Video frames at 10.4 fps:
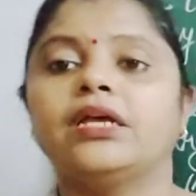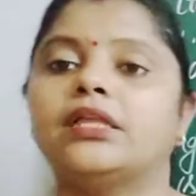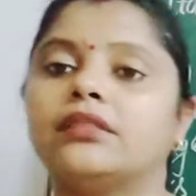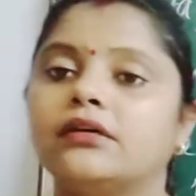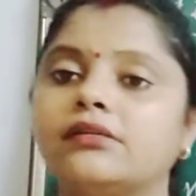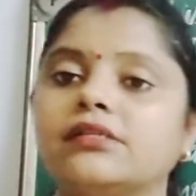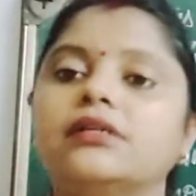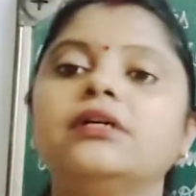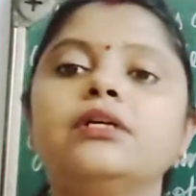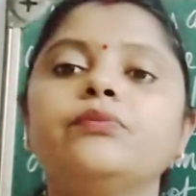The
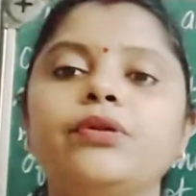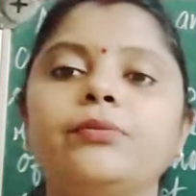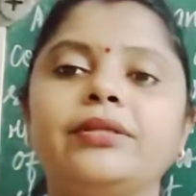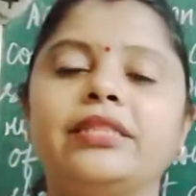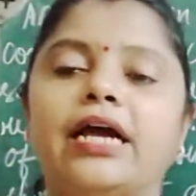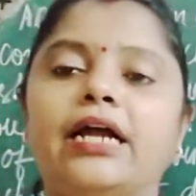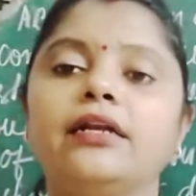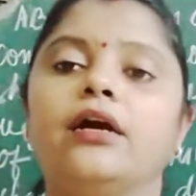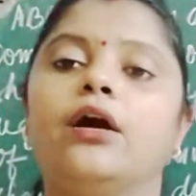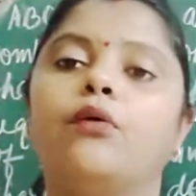result will be that
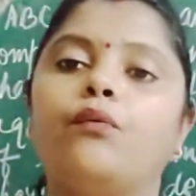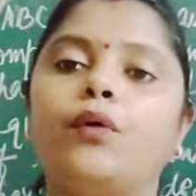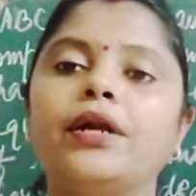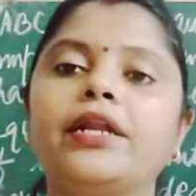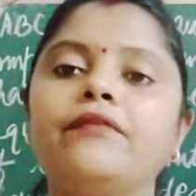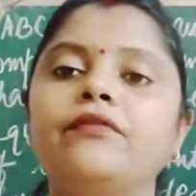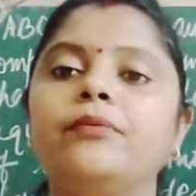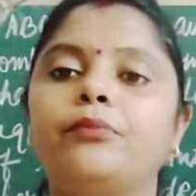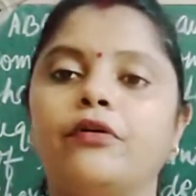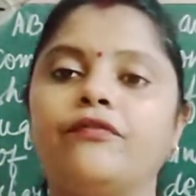whatever
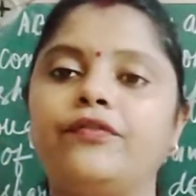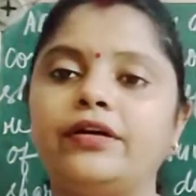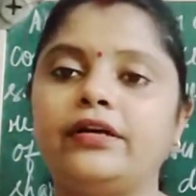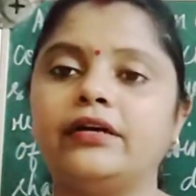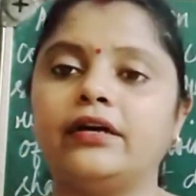profit